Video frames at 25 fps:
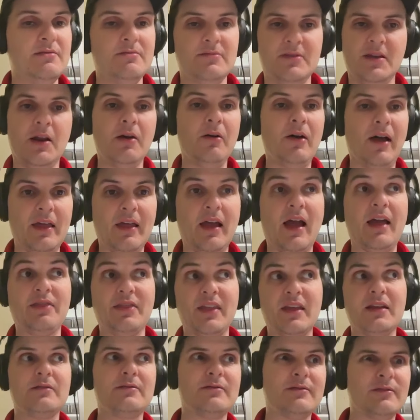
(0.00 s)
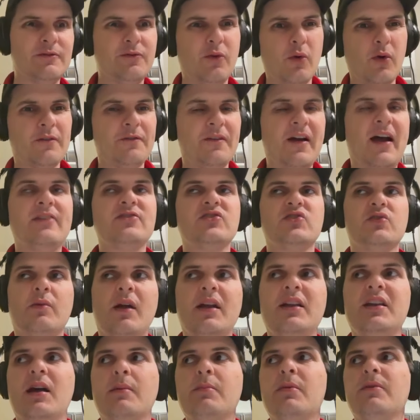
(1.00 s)
You know, I, I think four or five is the right
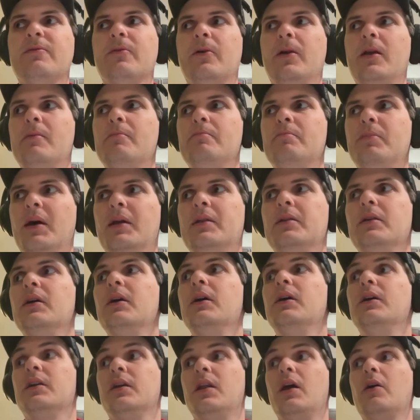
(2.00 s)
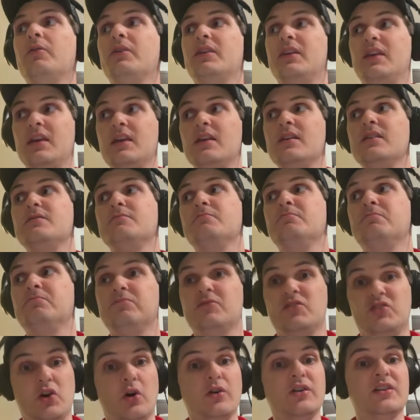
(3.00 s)
number for him, but you know, he
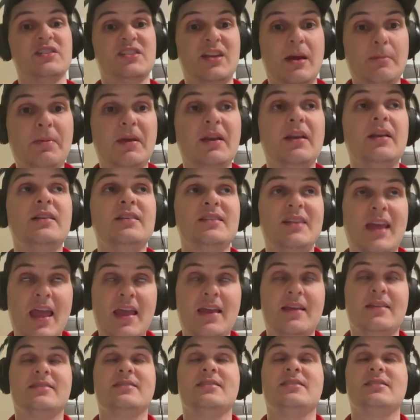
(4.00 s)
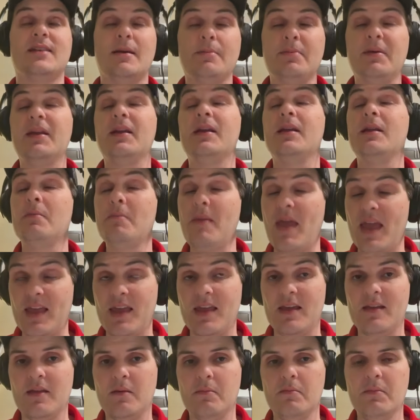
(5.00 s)
starting to step into take stepping in and
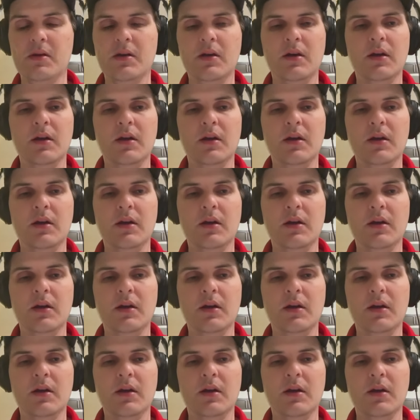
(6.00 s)
making them,